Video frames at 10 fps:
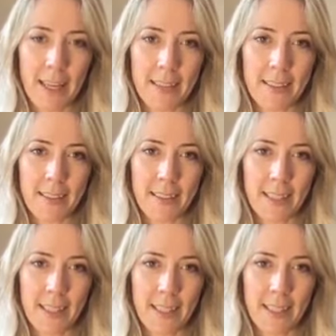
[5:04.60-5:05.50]
and
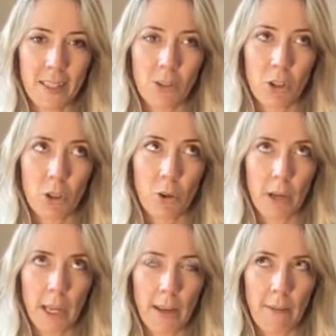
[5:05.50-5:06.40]
joy.